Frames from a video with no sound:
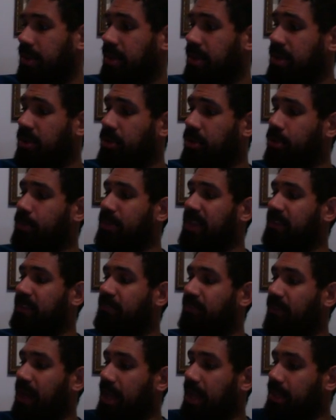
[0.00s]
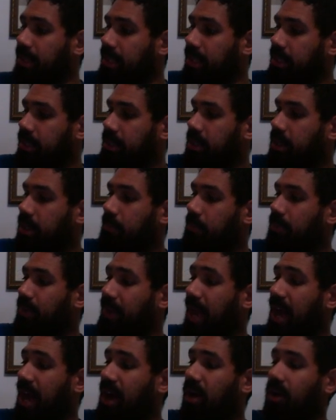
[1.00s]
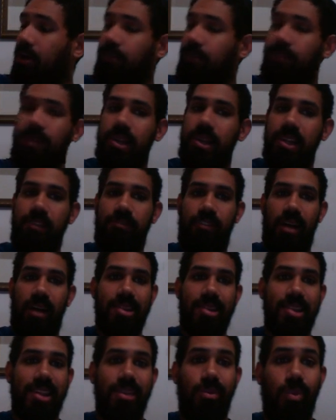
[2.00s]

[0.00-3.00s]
He would be friendly, but not overly friendly.